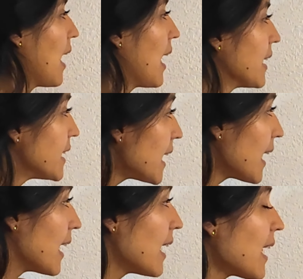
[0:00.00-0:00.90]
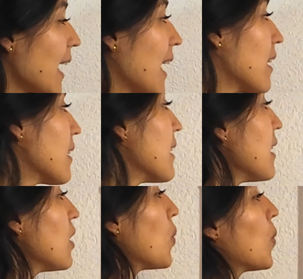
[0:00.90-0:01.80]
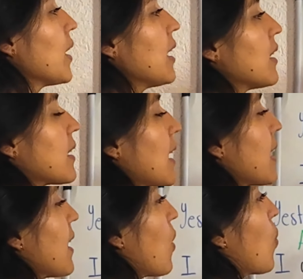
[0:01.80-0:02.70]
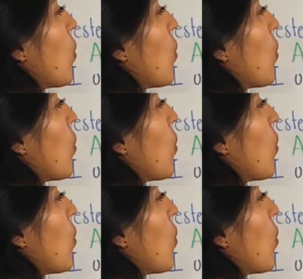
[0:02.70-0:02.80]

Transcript: Ayer, and then we say that